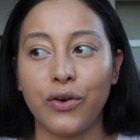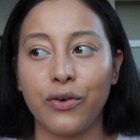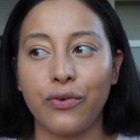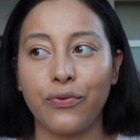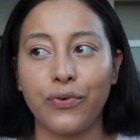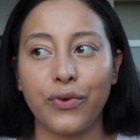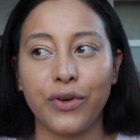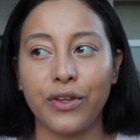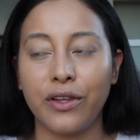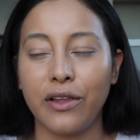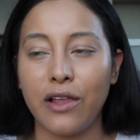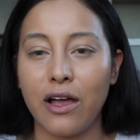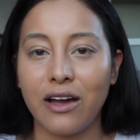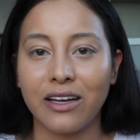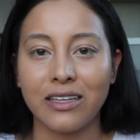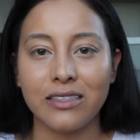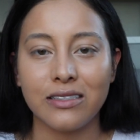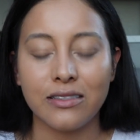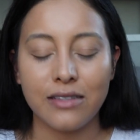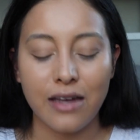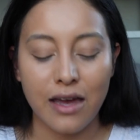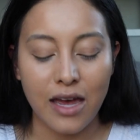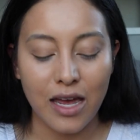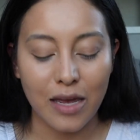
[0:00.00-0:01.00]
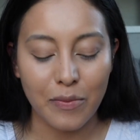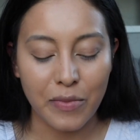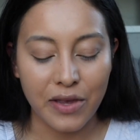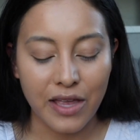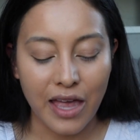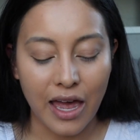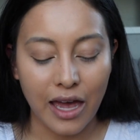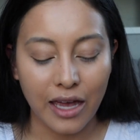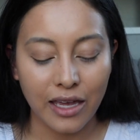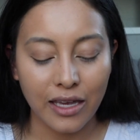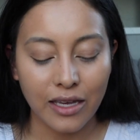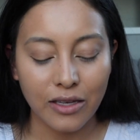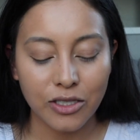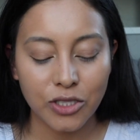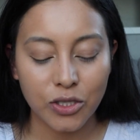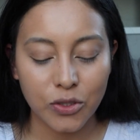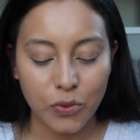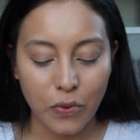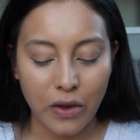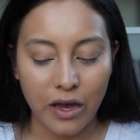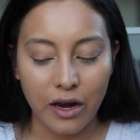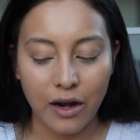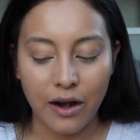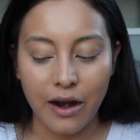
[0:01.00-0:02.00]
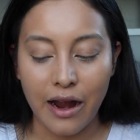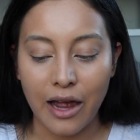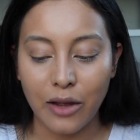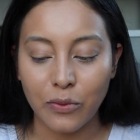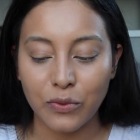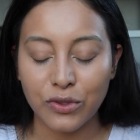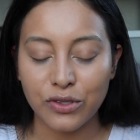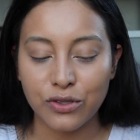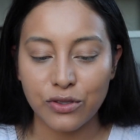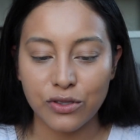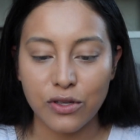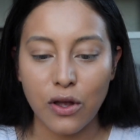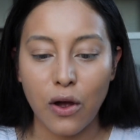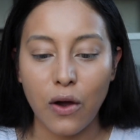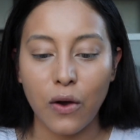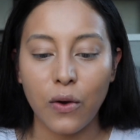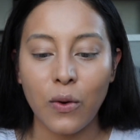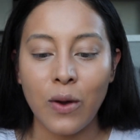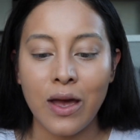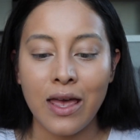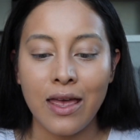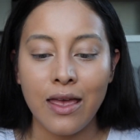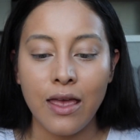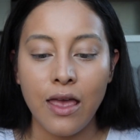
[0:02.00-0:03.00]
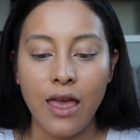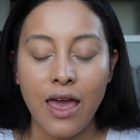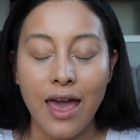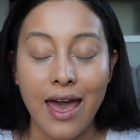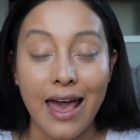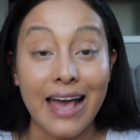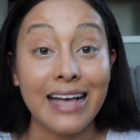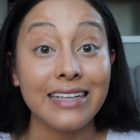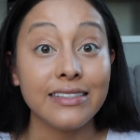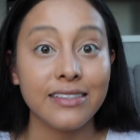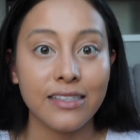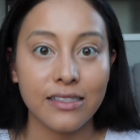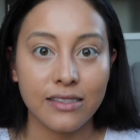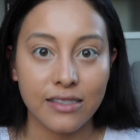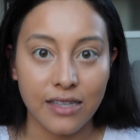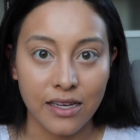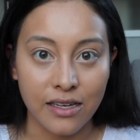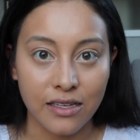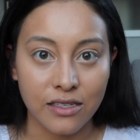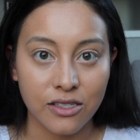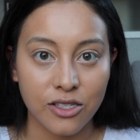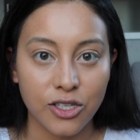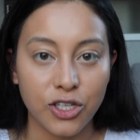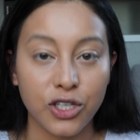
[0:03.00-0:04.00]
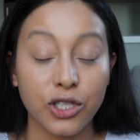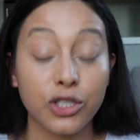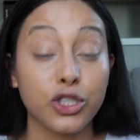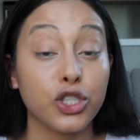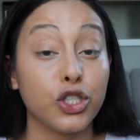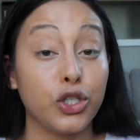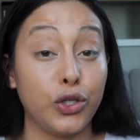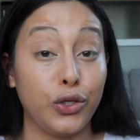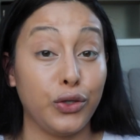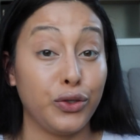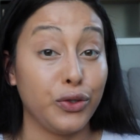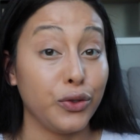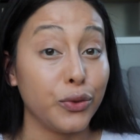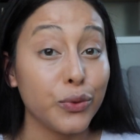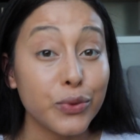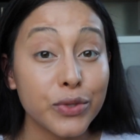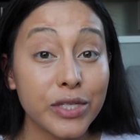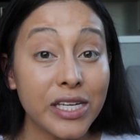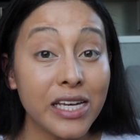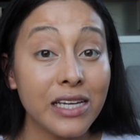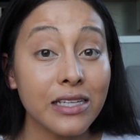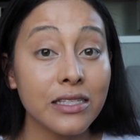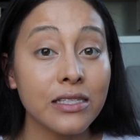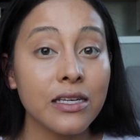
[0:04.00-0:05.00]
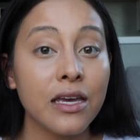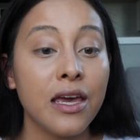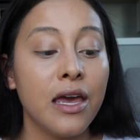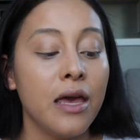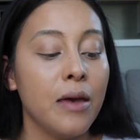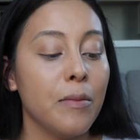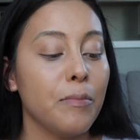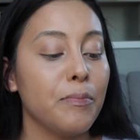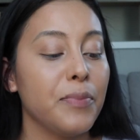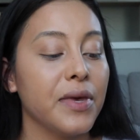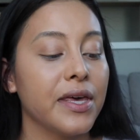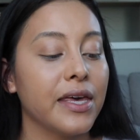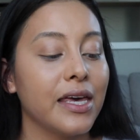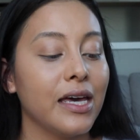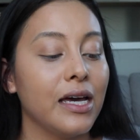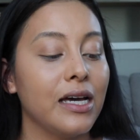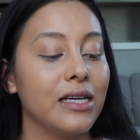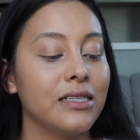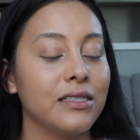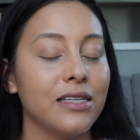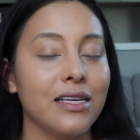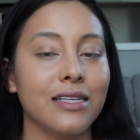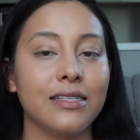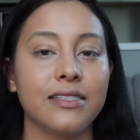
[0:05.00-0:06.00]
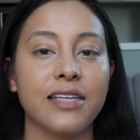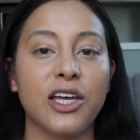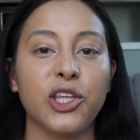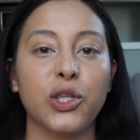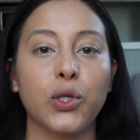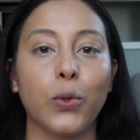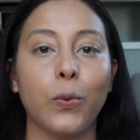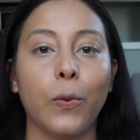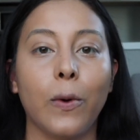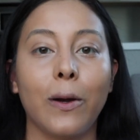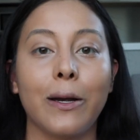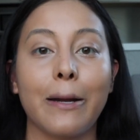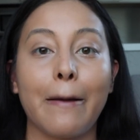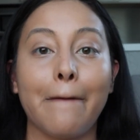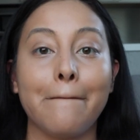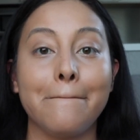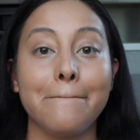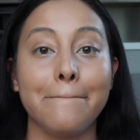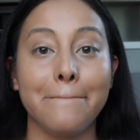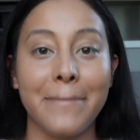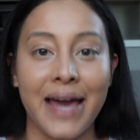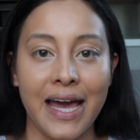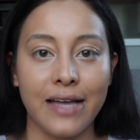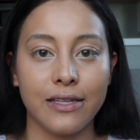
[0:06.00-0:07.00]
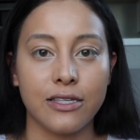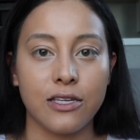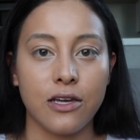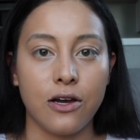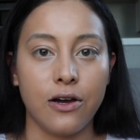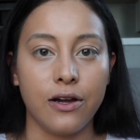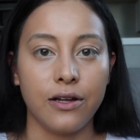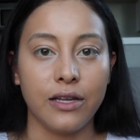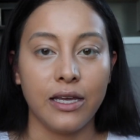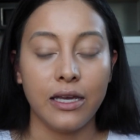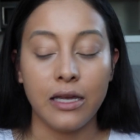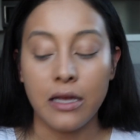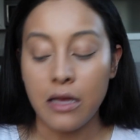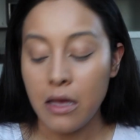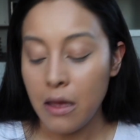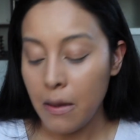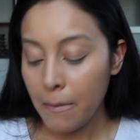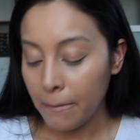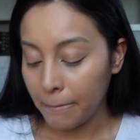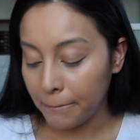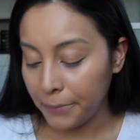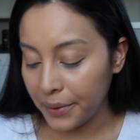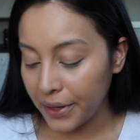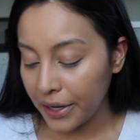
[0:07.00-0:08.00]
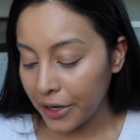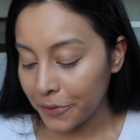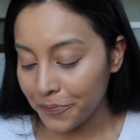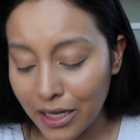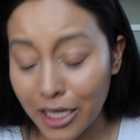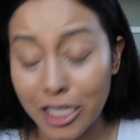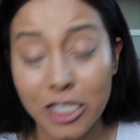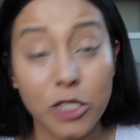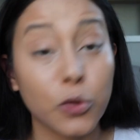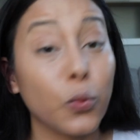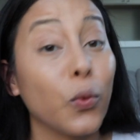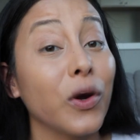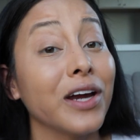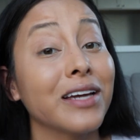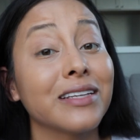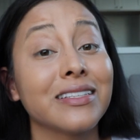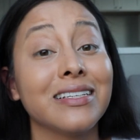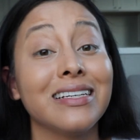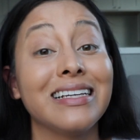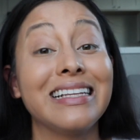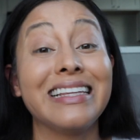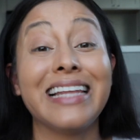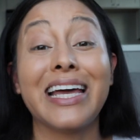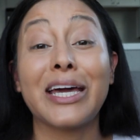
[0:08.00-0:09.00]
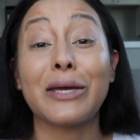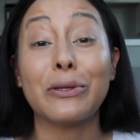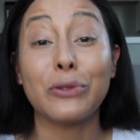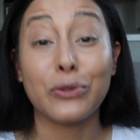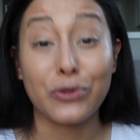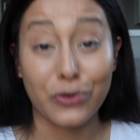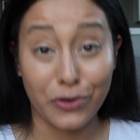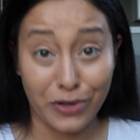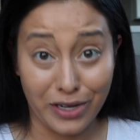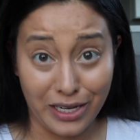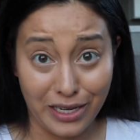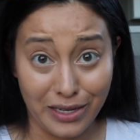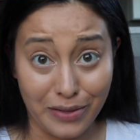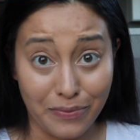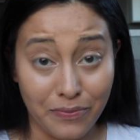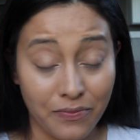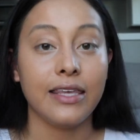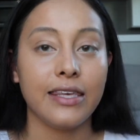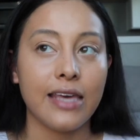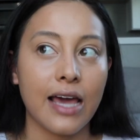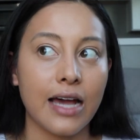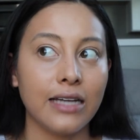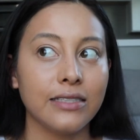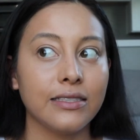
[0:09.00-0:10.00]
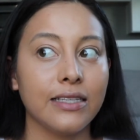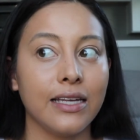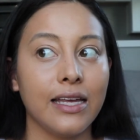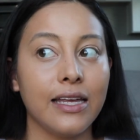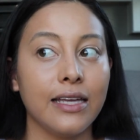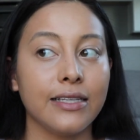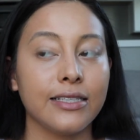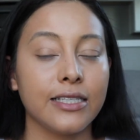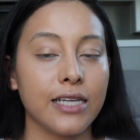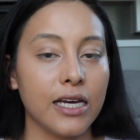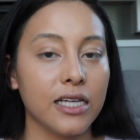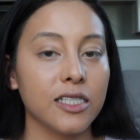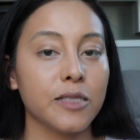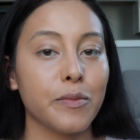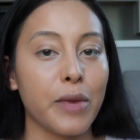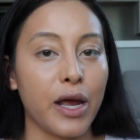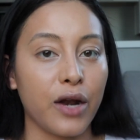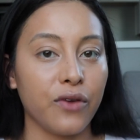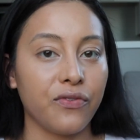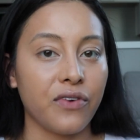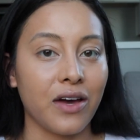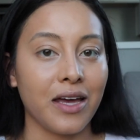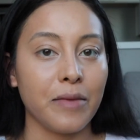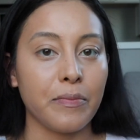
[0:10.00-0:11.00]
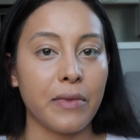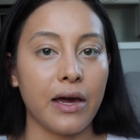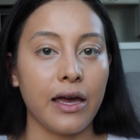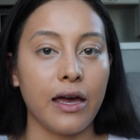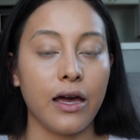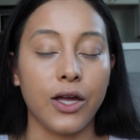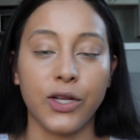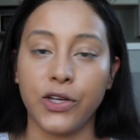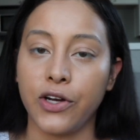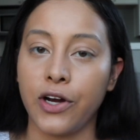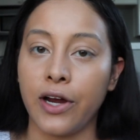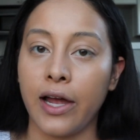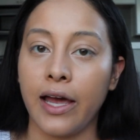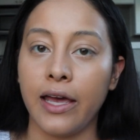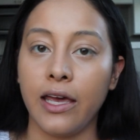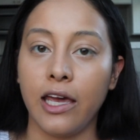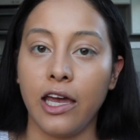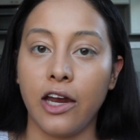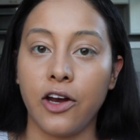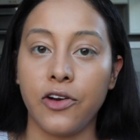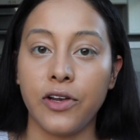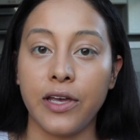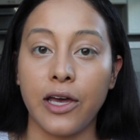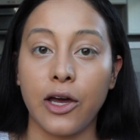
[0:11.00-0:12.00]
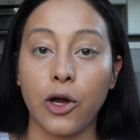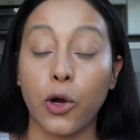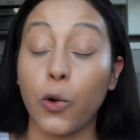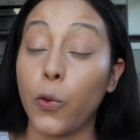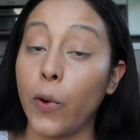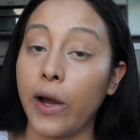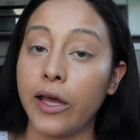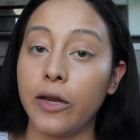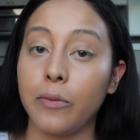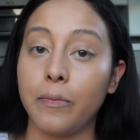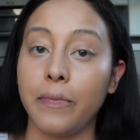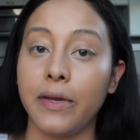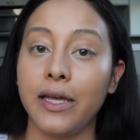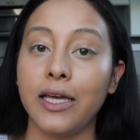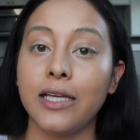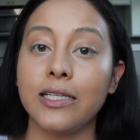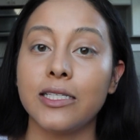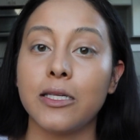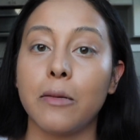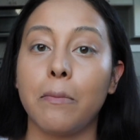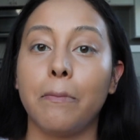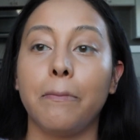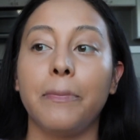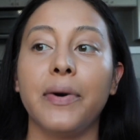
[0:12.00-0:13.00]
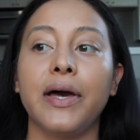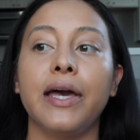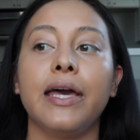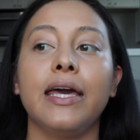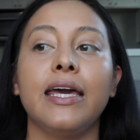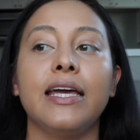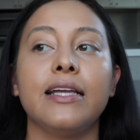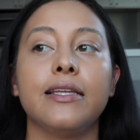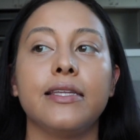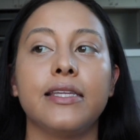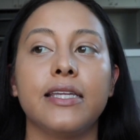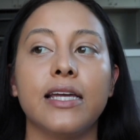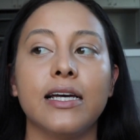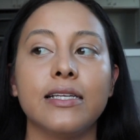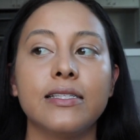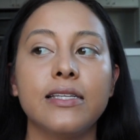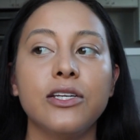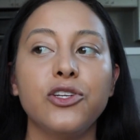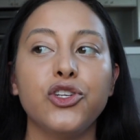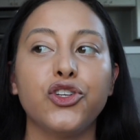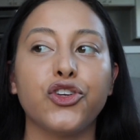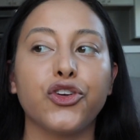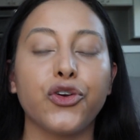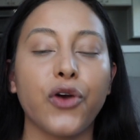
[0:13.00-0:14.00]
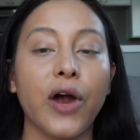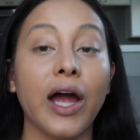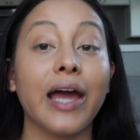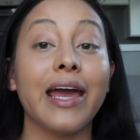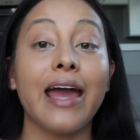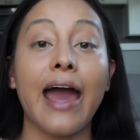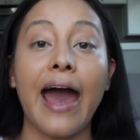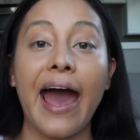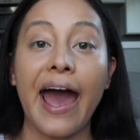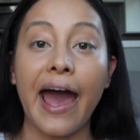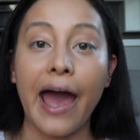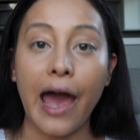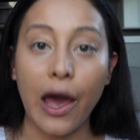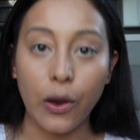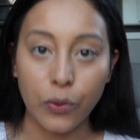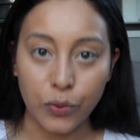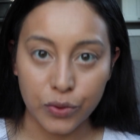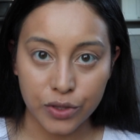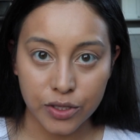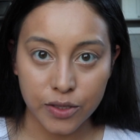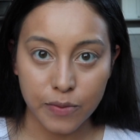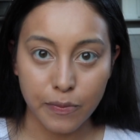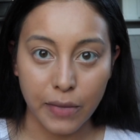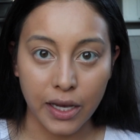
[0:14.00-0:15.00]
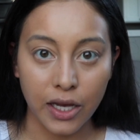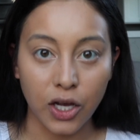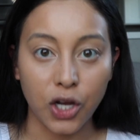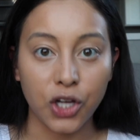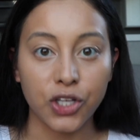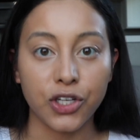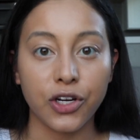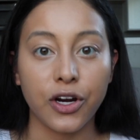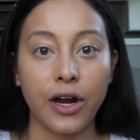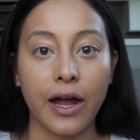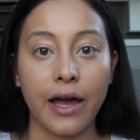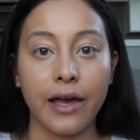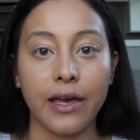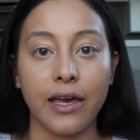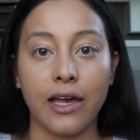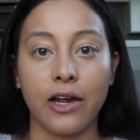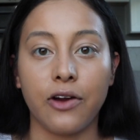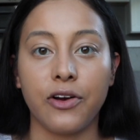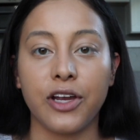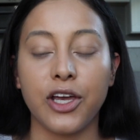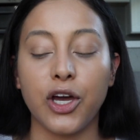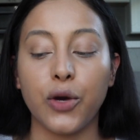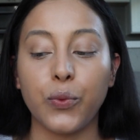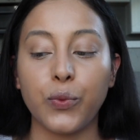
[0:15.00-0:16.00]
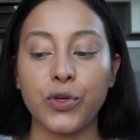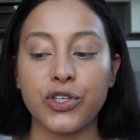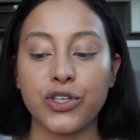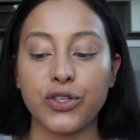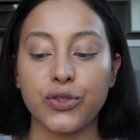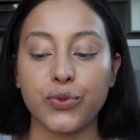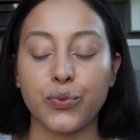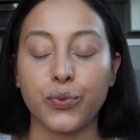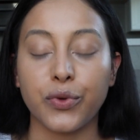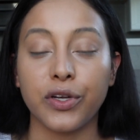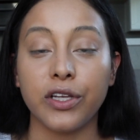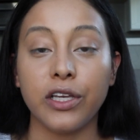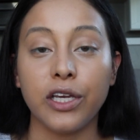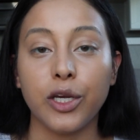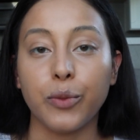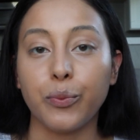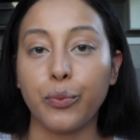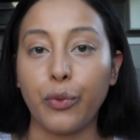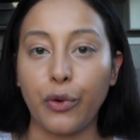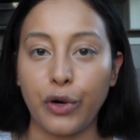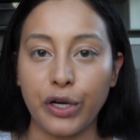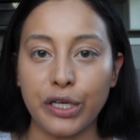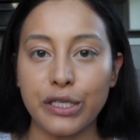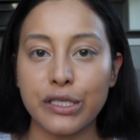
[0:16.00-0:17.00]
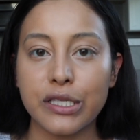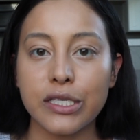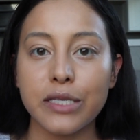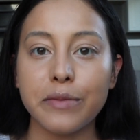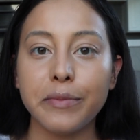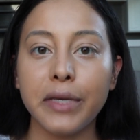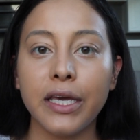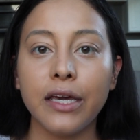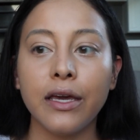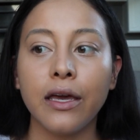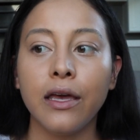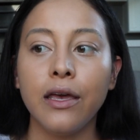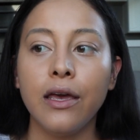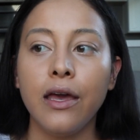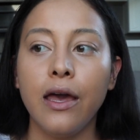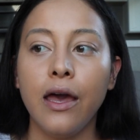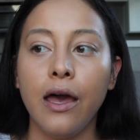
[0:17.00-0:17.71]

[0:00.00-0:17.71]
for the longest time, and I swear I was so hesitant to use it because it said the word matte on it. But it's worked like a dream. Yes, it does mattify my under eye area quite a bit, but it doesn't dry out my under eye area, which is really important to me.